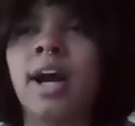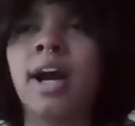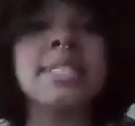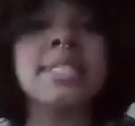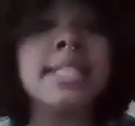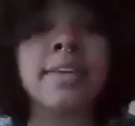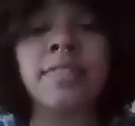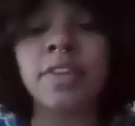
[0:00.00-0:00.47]

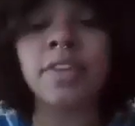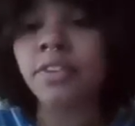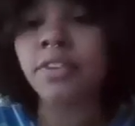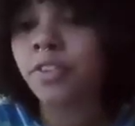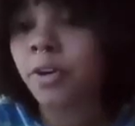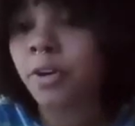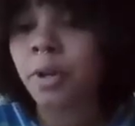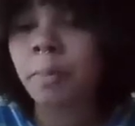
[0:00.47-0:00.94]
saving
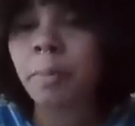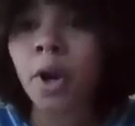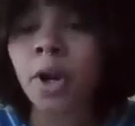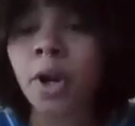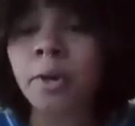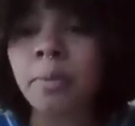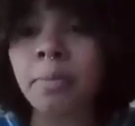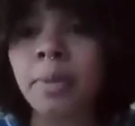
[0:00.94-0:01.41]
for an
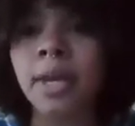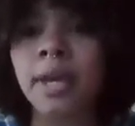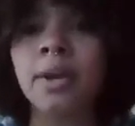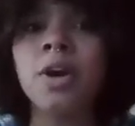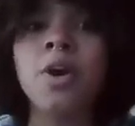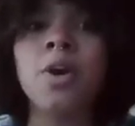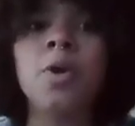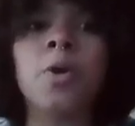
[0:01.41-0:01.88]
apartment,
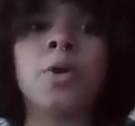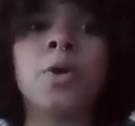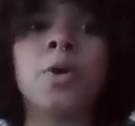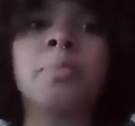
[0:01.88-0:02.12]
or